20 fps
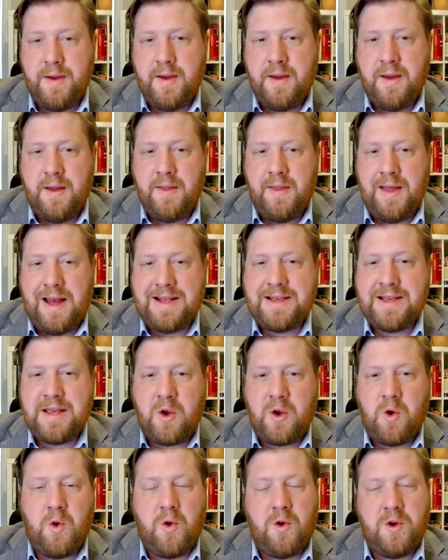That's the
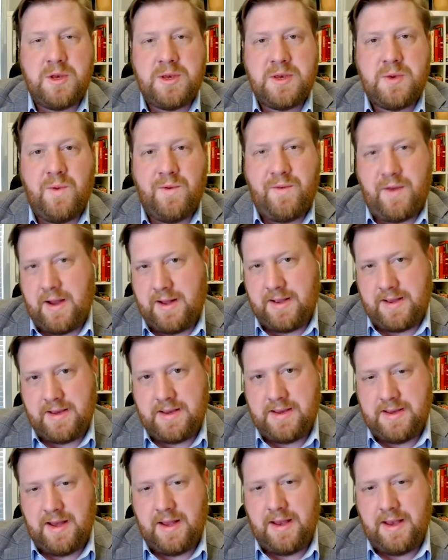course we've got to
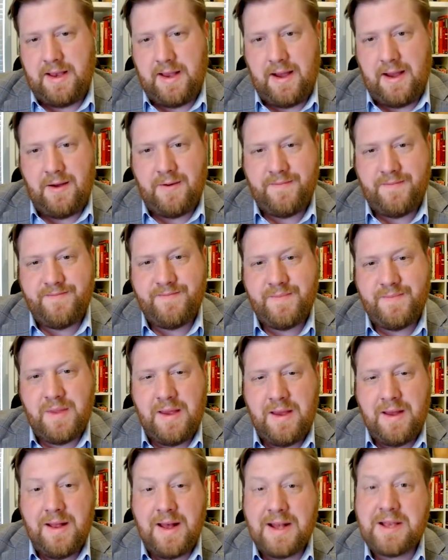set now.
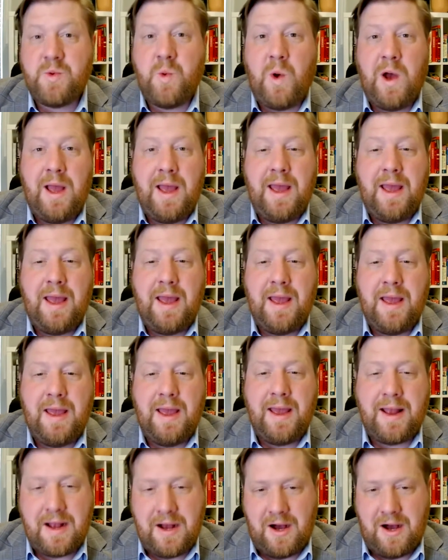That's why
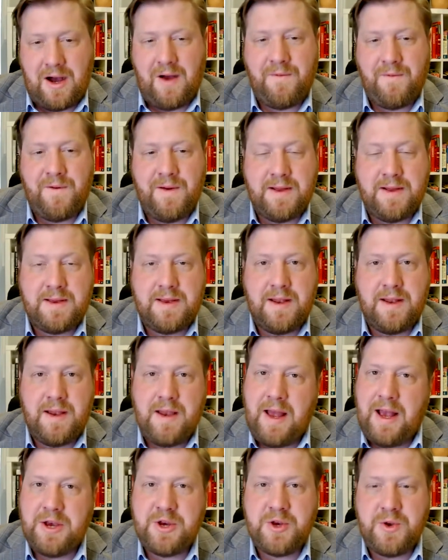a conference and a
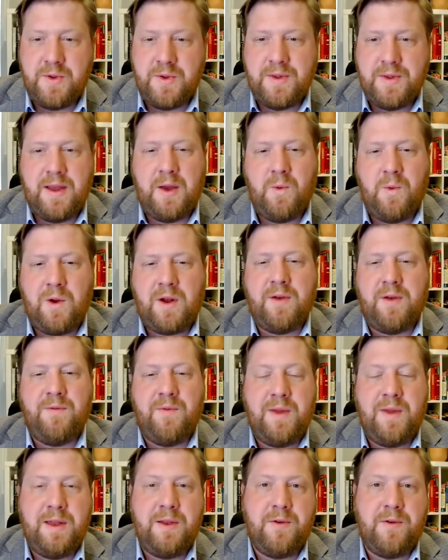national network of
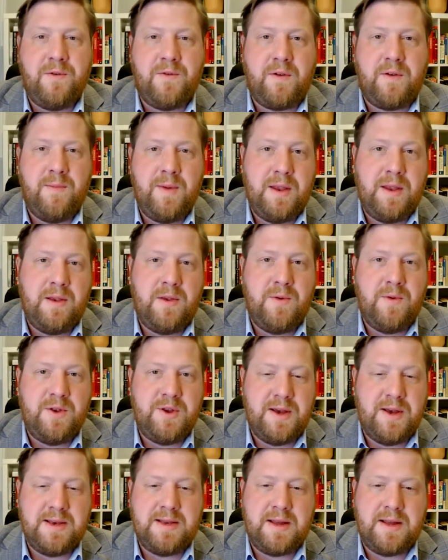leaders committed to a
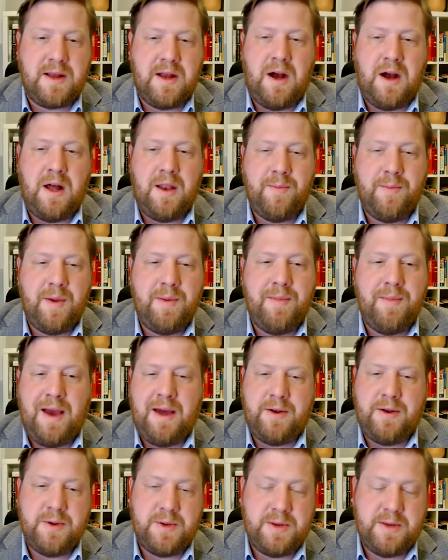just economy
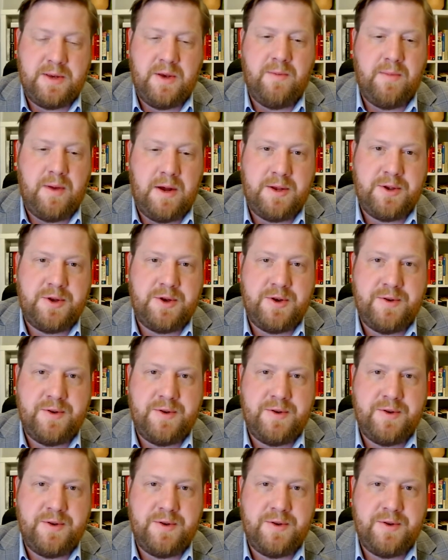matters so much.